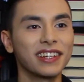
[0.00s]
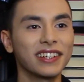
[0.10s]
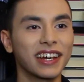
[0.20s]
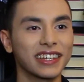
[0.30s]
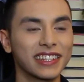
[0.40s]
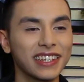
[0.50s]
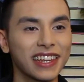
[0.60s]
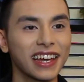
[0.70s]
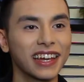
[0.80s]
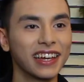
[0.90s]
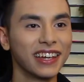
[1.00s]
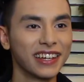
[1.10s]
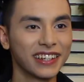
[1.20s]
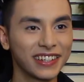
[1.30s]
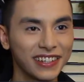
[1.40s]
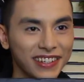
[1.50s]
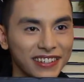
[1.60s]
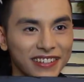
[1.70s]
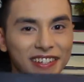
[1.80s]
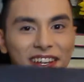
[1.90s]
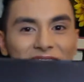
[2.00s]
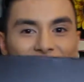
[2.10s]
Can you guys see that? Do you?